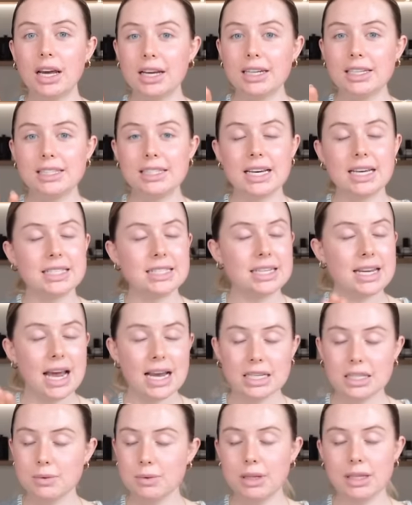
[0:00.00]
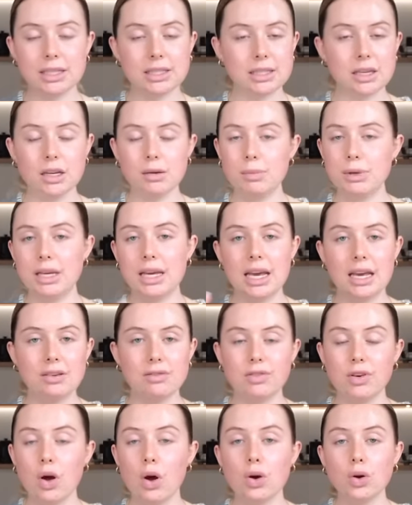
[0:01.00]
like I said, next week is going to be a
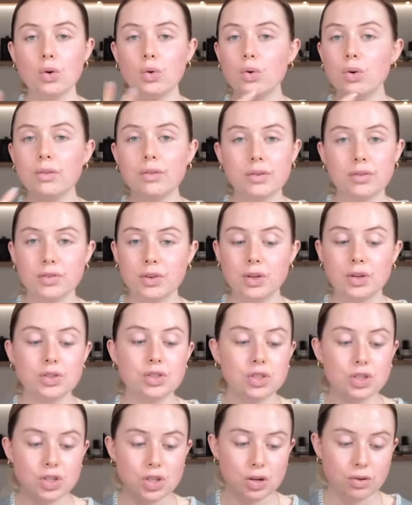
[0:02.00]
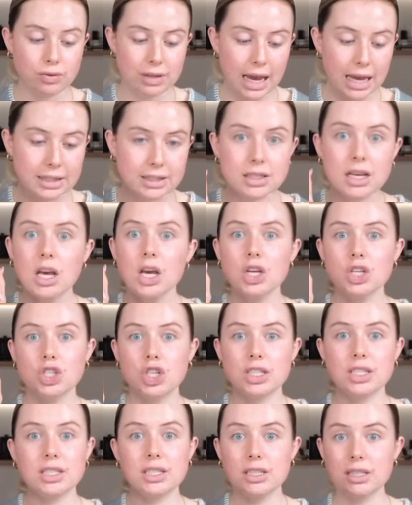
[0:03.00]
vlog, all of the foods. So yes,
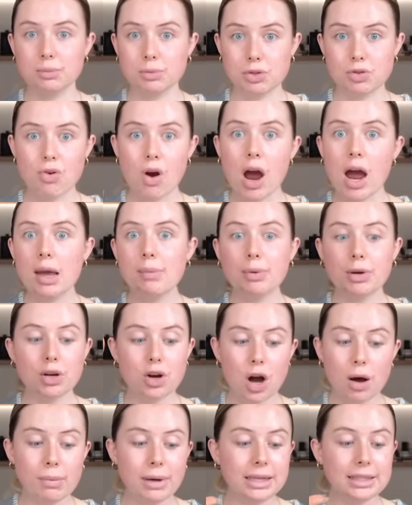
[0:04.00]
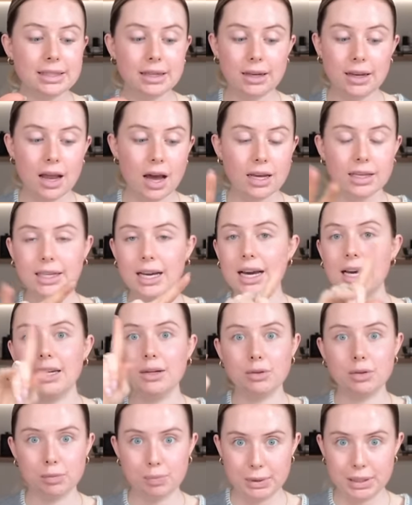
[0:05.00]
just subscribe, comment, like, and
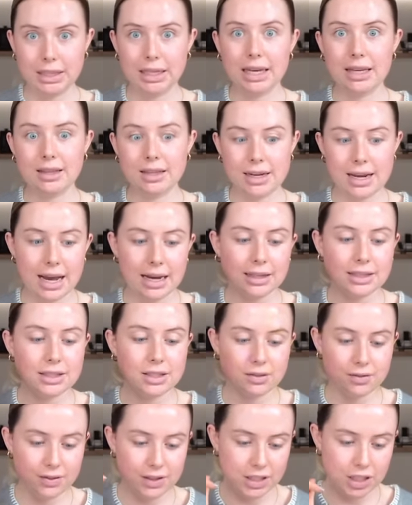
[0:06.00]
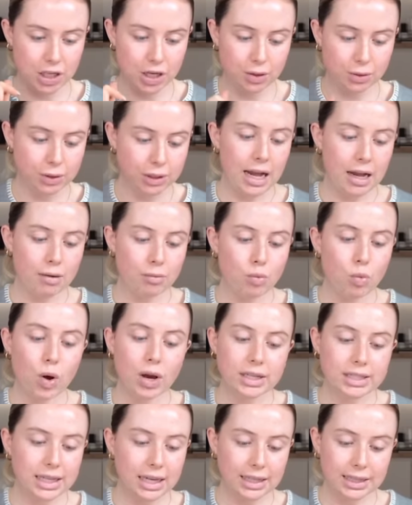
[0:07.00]
it will be in the next video. Um, what
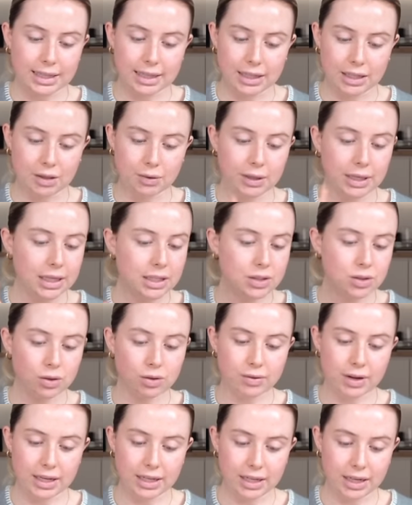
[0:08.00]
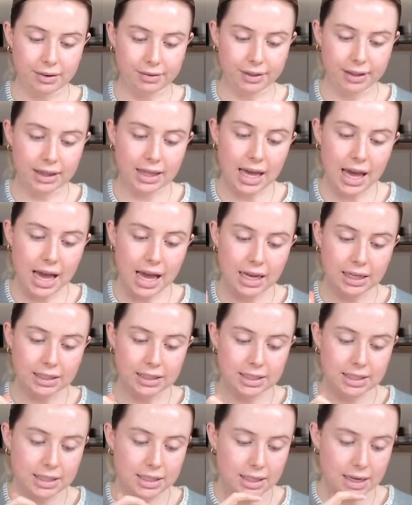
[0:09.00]
exactly can you eat? Already covered that.
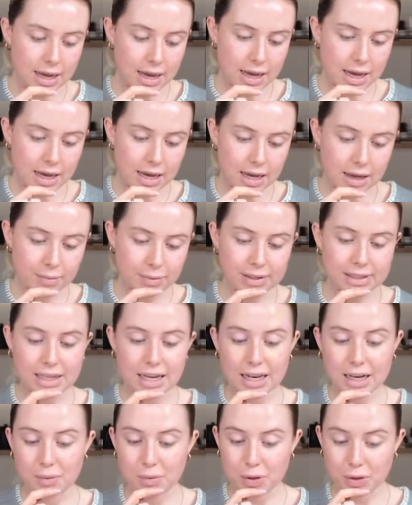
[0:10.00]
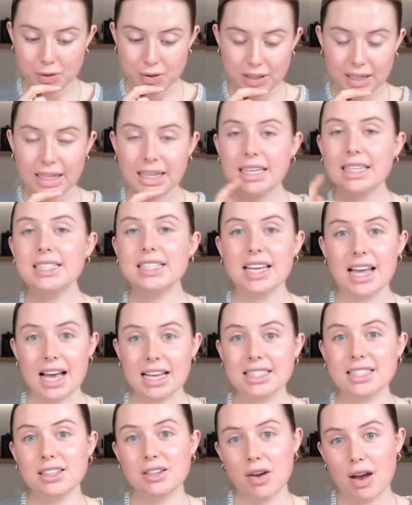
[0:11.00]
Um, exactly what you can eat.
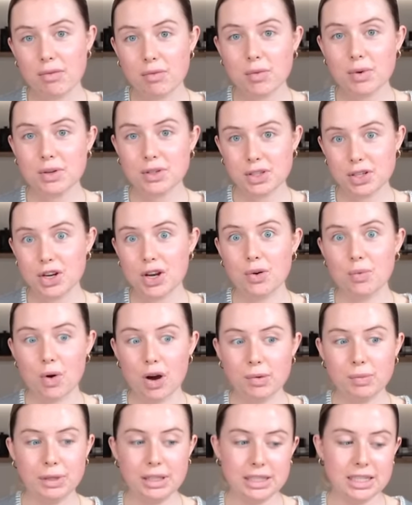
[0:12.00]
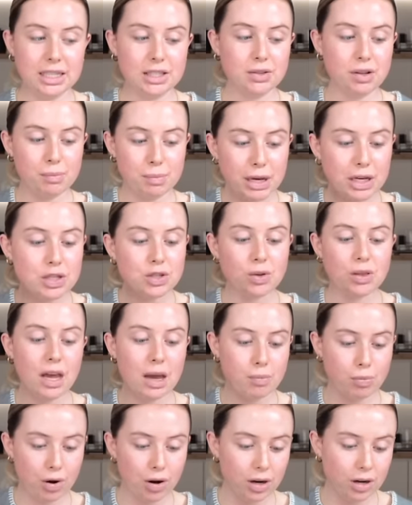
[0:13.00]
Yes, so everyone wants to know what I'm eating. So I'll make sure that
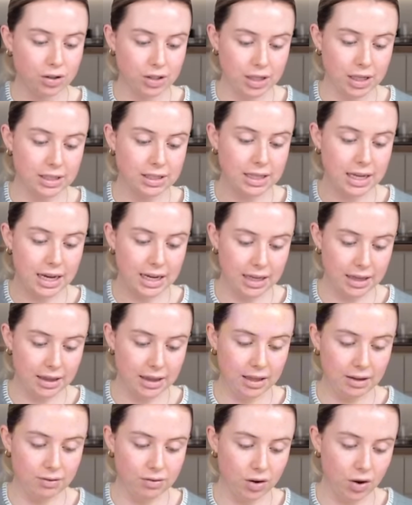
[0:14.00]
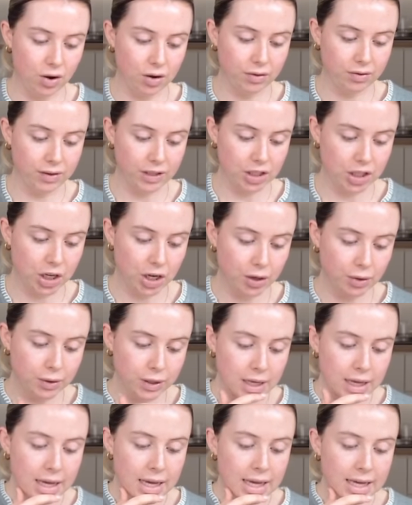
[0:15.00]
I prioritize that in the vlog video.
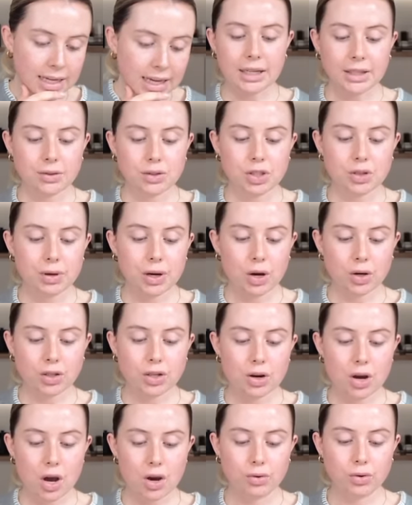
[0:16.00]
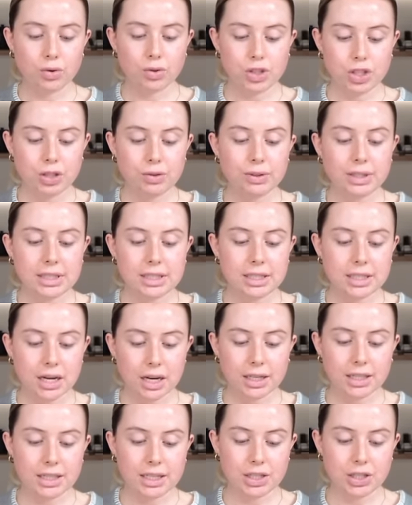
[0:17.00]
Can you do it on your own or do you need a
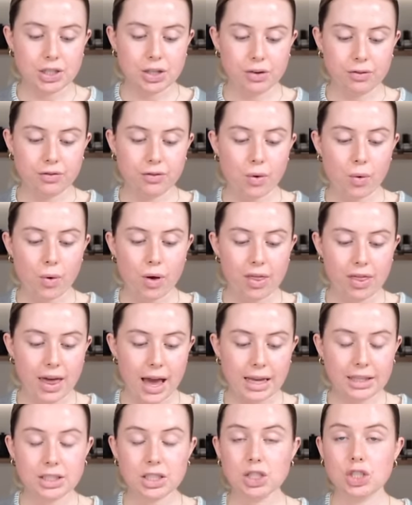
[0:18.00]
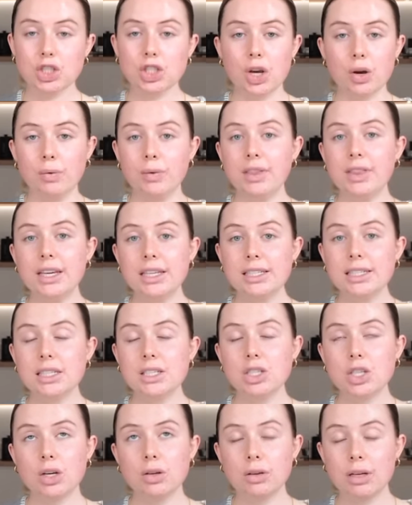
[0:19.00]
dietitian for that. So this is
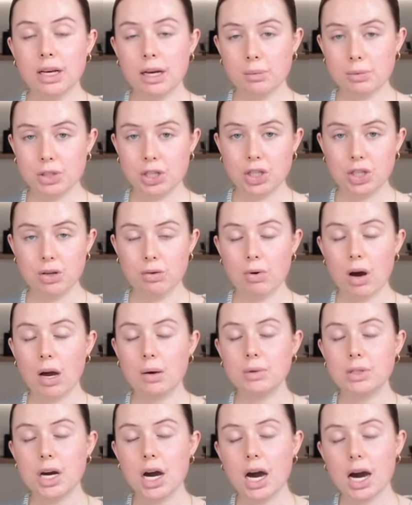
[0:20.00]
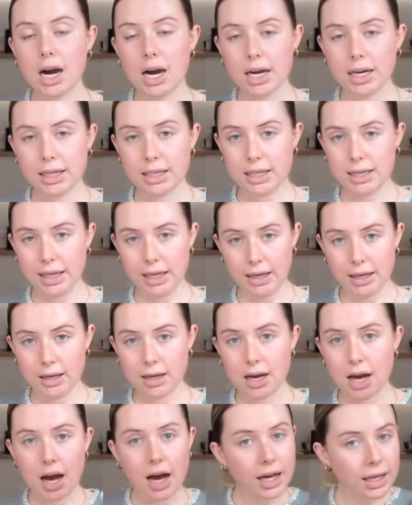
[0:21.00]
totally up to you. I would highly,
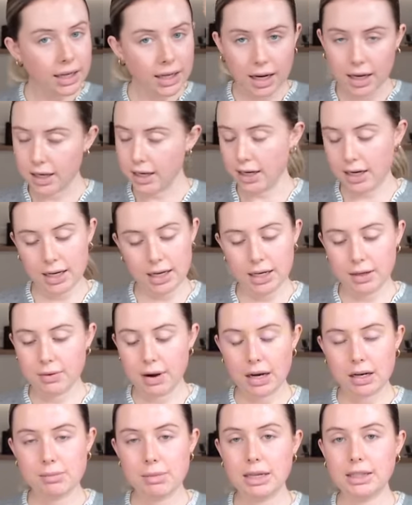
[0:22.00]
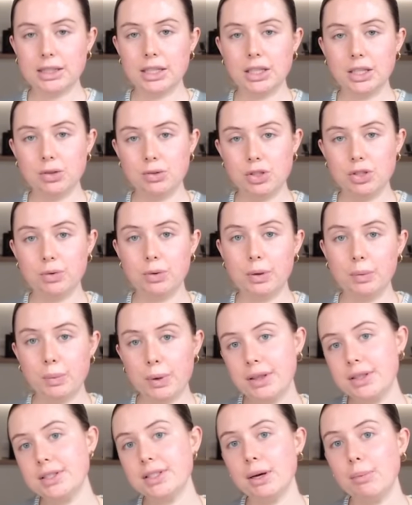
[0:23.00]
highly, highly, highly recommend that you do it
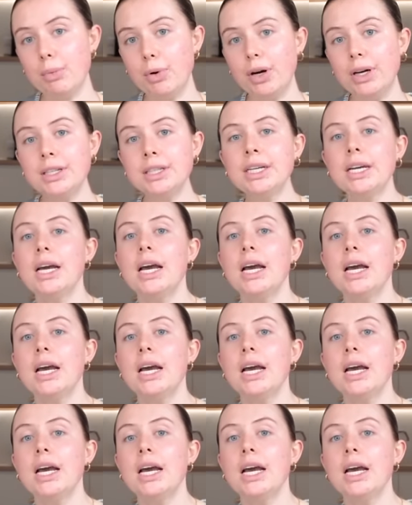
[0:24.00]
with someone.